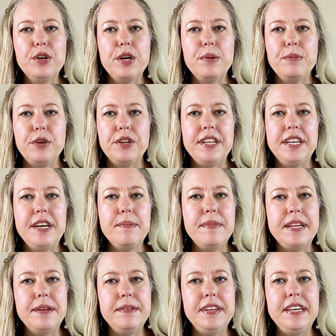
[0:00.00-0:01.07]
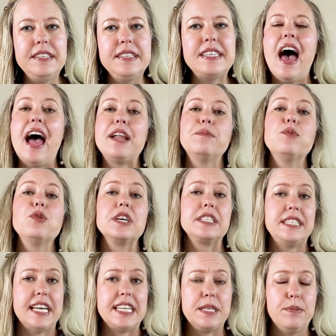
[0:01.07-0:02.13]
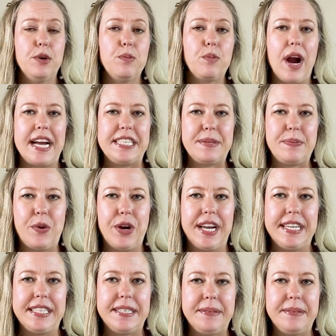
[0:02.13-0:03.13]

community amenities at a more accessible price point.